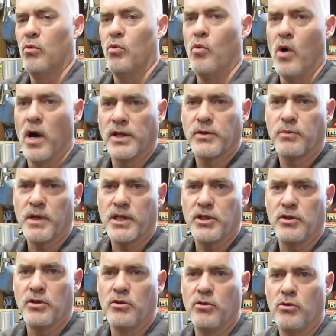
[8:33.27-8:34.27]
once we
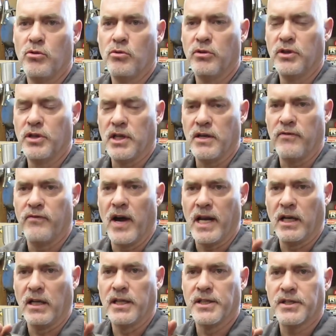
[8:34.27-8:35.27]
do the
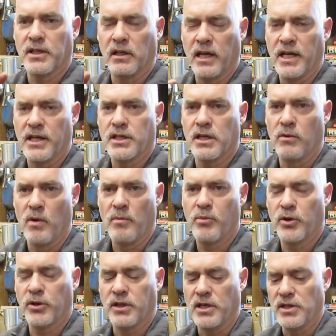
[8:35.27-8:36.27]
final installation and we
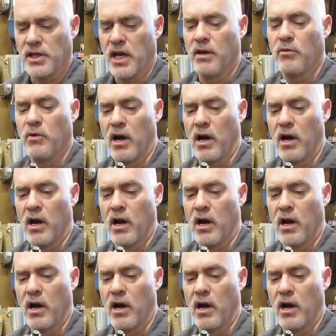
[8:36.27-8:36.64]
put these in,